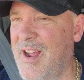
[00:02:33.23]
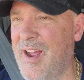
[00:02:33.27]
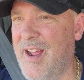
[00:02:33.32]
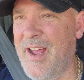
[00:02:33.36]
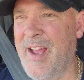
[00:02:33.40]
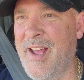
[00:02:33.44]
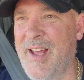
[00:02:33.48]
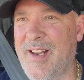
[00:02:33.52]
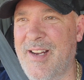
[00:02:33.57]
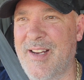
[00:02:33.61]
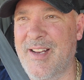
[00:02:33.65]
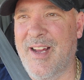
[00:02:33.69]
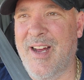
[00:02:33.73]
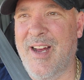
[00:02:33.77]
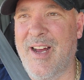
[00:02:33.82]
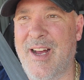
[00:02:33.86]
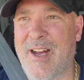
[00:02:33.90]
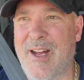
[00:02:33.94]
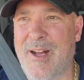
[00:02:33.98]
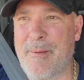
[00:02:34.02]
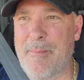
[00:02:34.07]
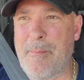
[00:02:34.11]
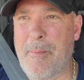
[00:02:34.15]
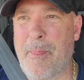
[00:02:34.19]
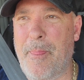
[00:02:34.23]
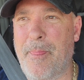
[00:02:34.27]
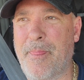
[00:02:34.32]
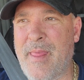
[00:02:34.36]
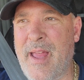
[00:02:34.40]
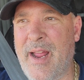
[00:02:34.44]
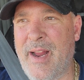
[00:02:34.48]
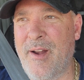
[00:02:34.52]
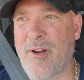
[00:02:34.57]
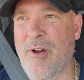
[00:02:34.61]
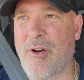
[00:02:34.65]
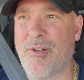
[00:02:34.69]
And
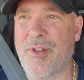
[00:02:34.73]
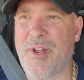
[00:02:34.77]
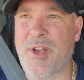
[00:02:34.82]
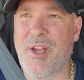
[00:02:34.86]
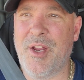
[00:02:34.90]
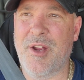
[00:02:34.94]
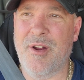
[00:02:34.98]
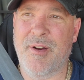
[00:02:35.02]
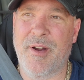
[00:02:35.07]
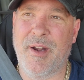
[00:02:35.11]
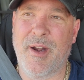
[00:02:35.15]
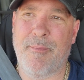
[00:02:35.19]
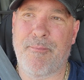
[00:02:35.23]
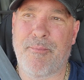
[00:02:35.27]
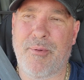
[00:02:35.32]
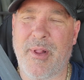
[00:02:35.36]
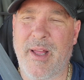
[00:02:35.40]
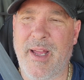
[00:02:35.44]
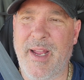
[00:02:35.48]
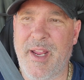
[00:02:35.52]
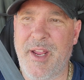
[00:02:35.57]
they know that you're in a play,